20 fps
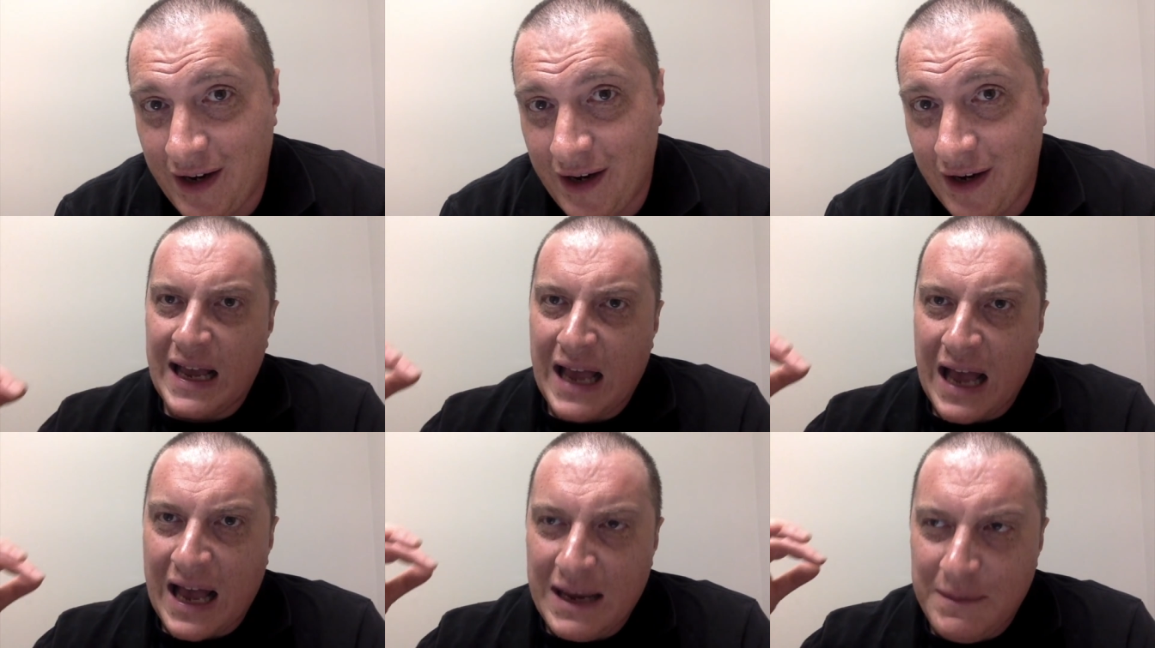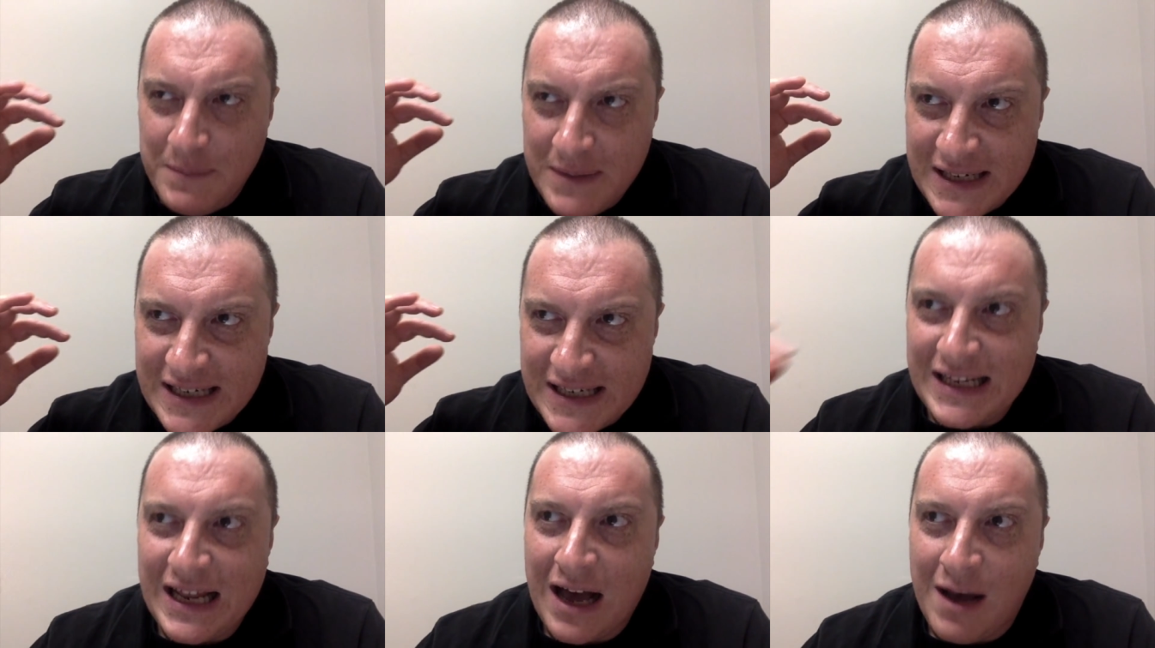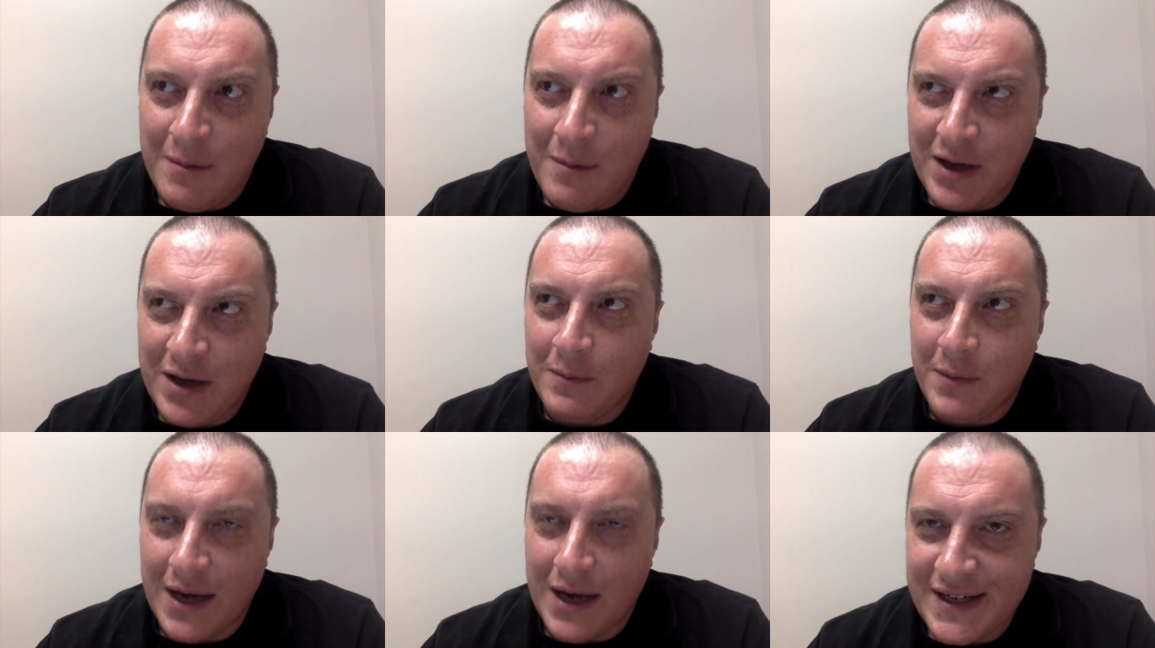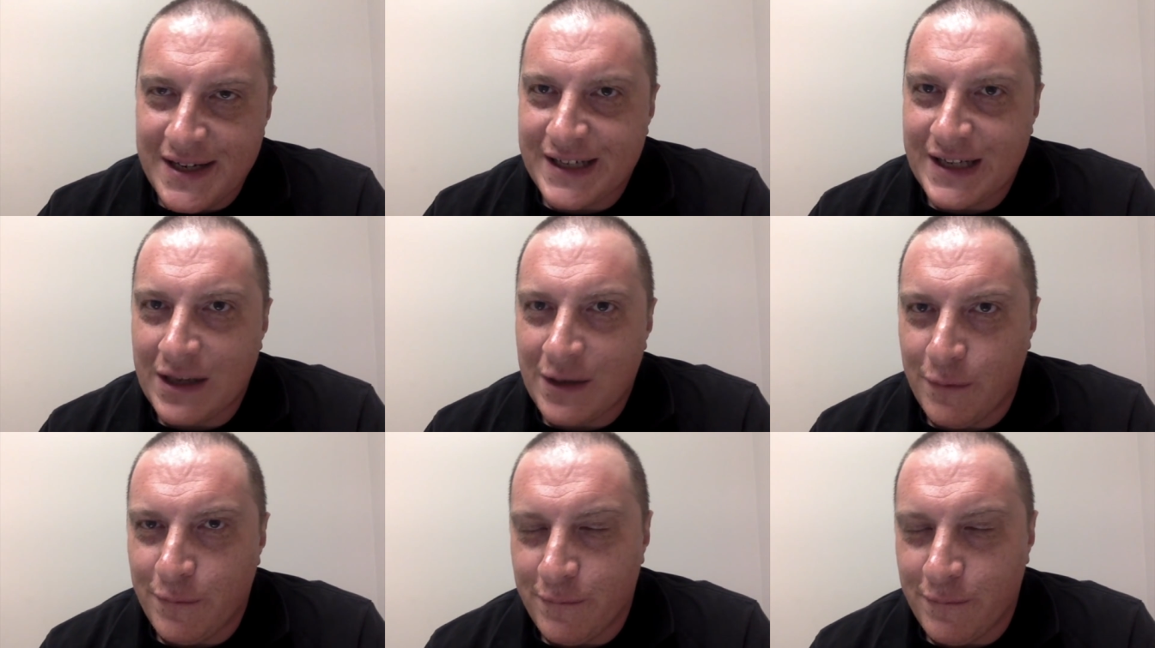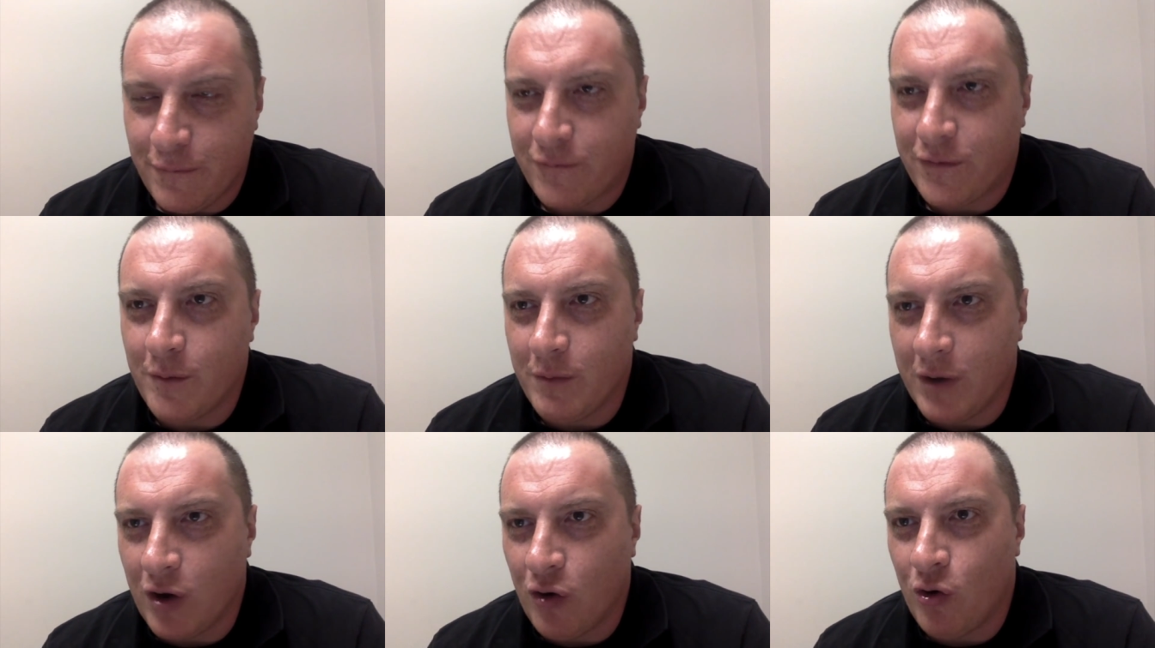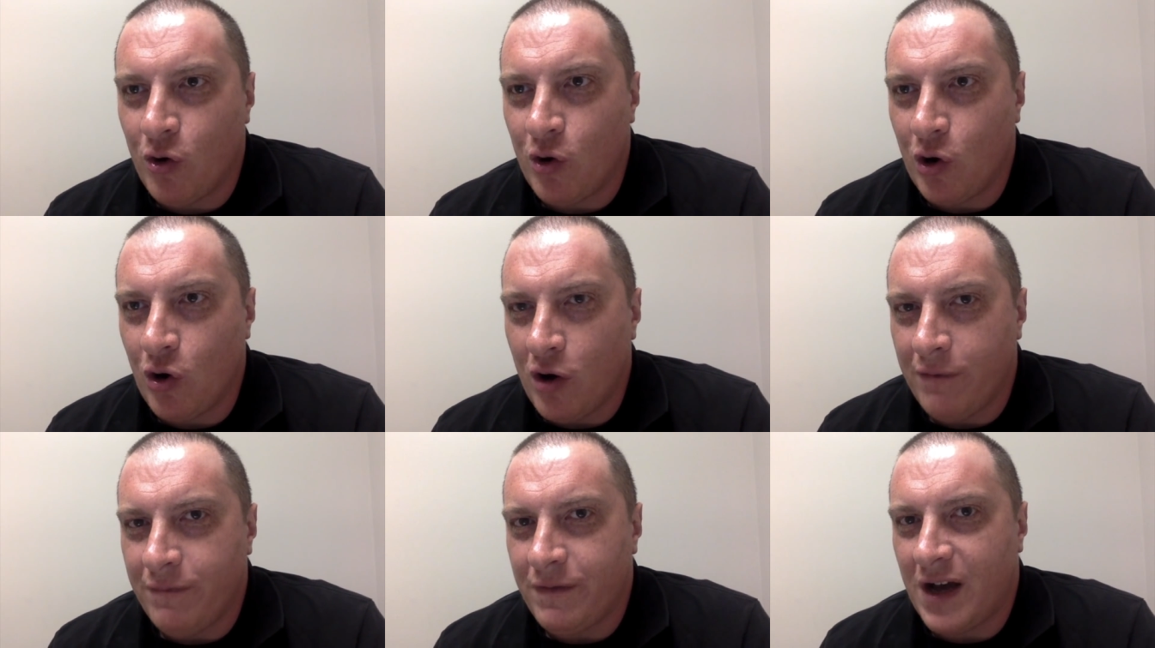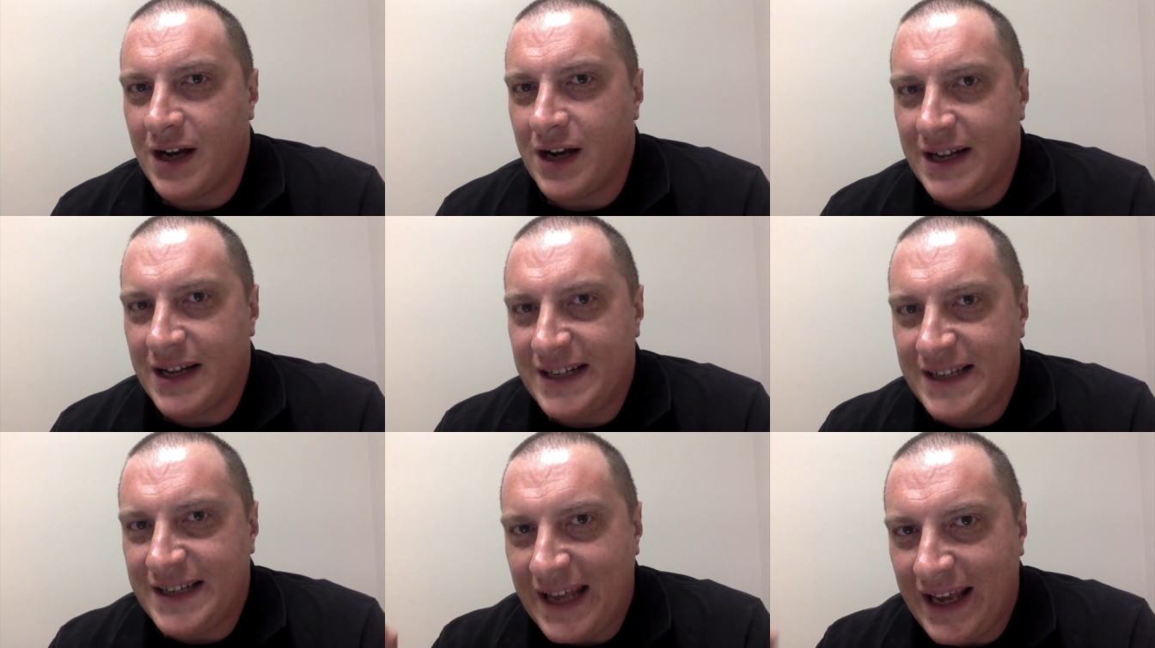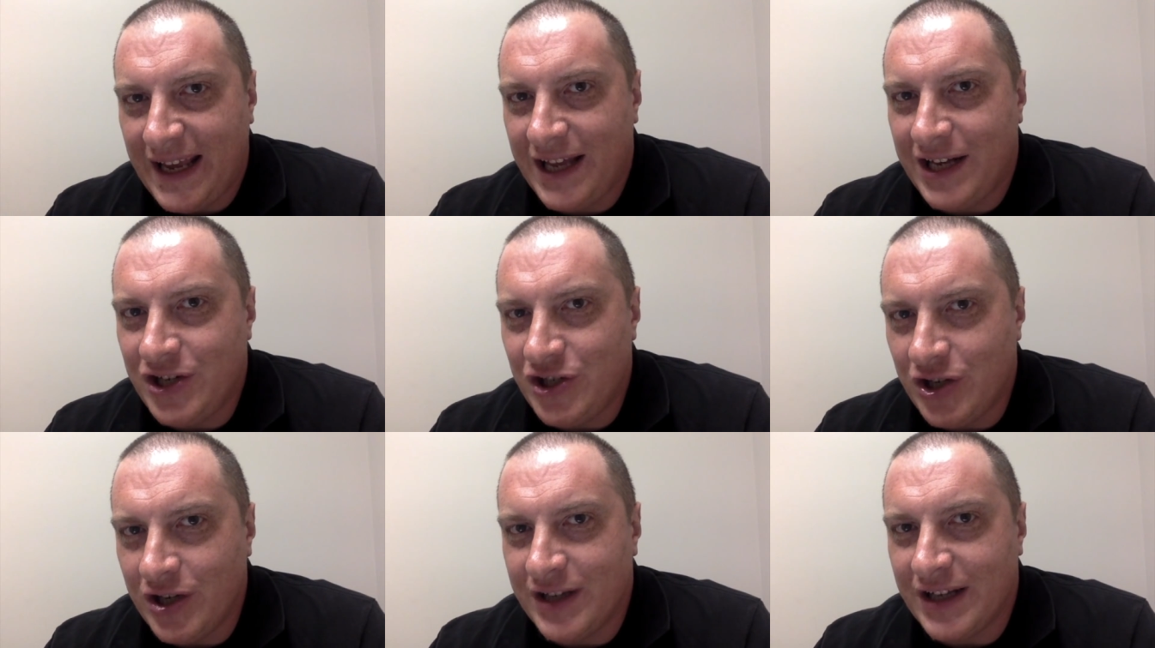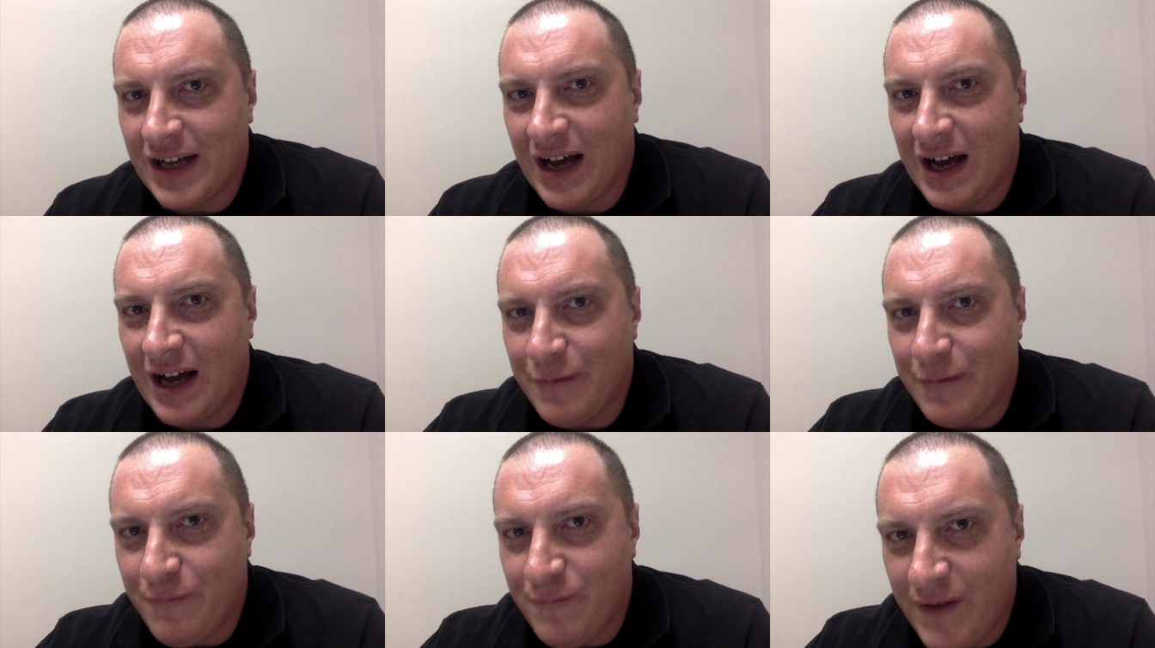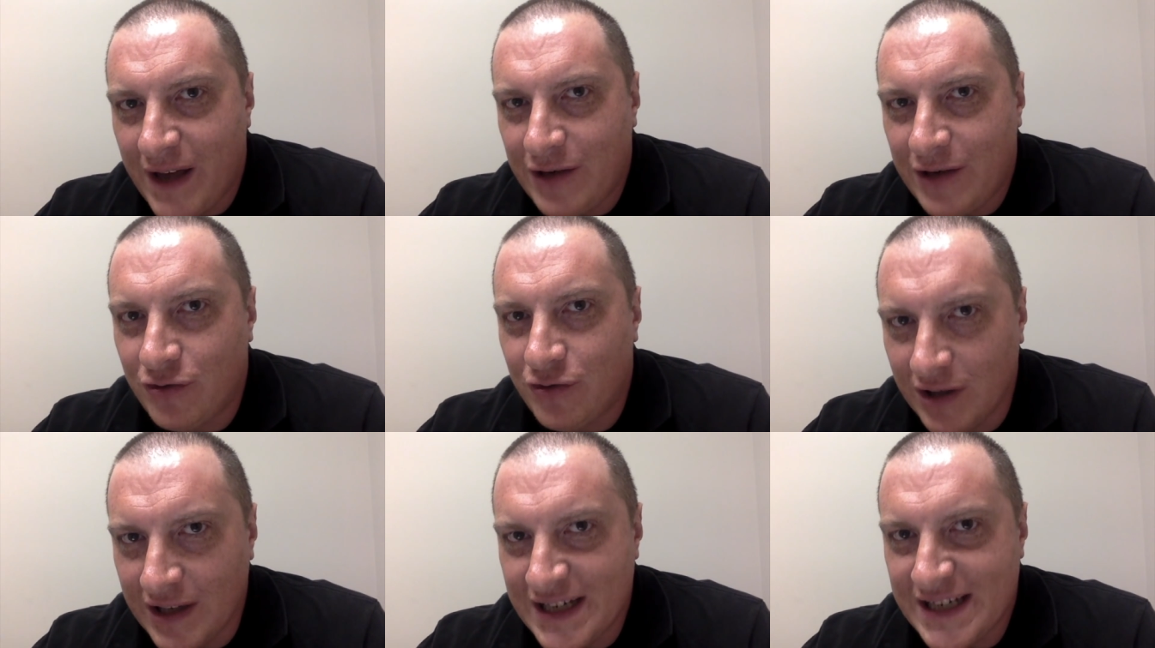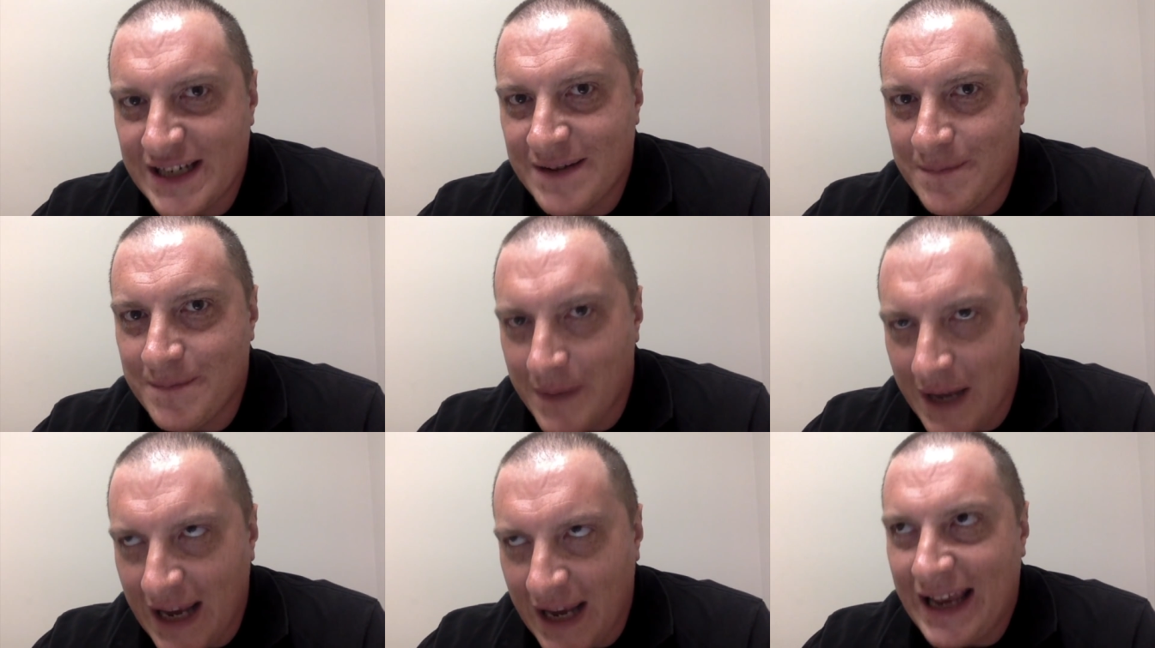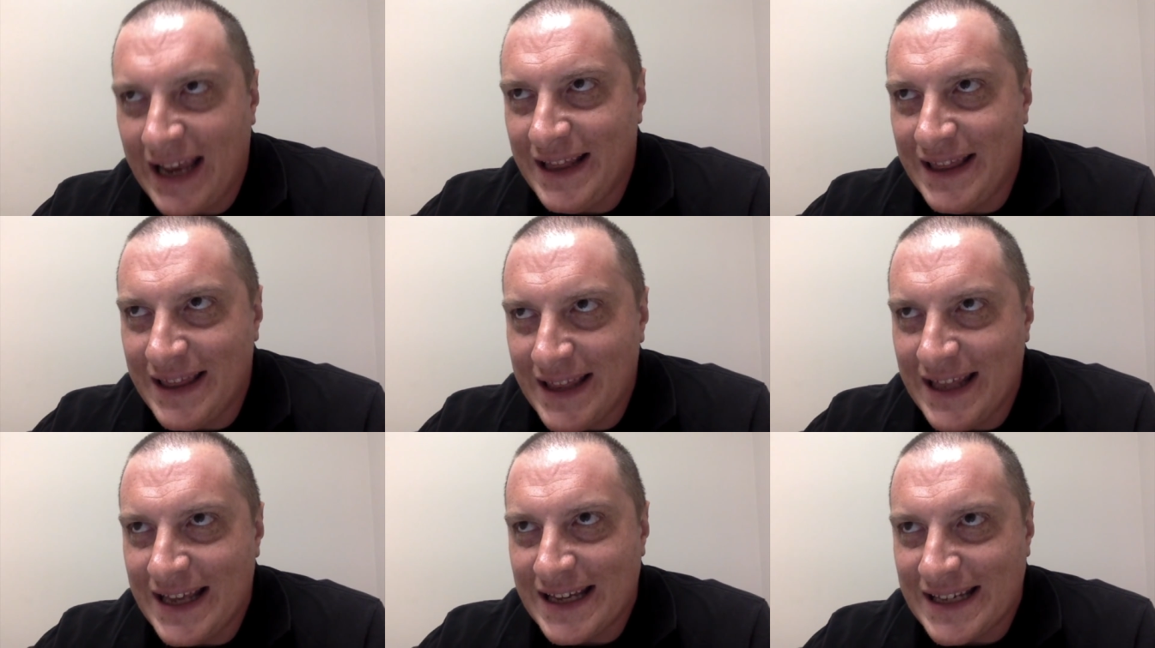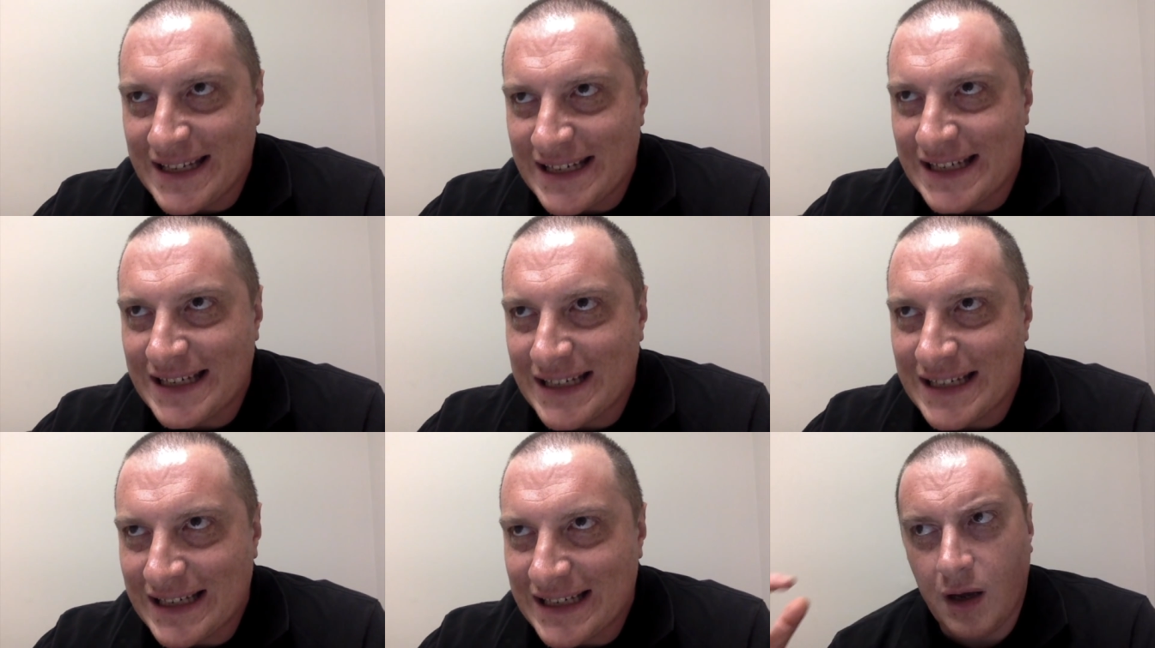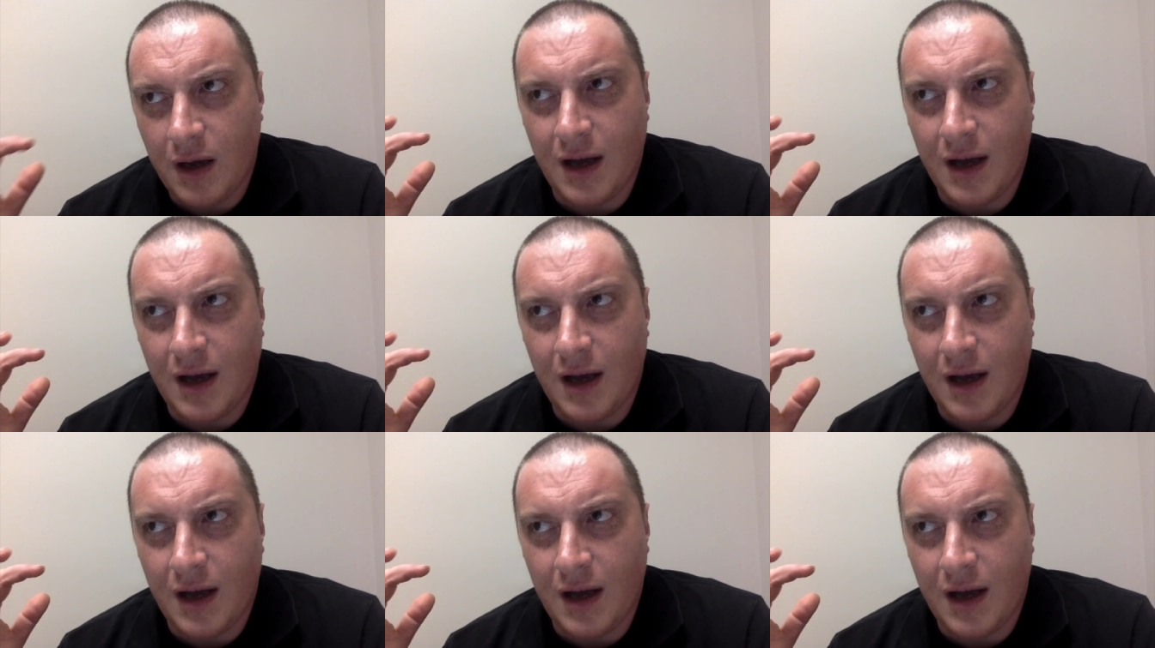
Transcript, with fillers: I, I'm stopping myself from going off on a tangent on federalism in this.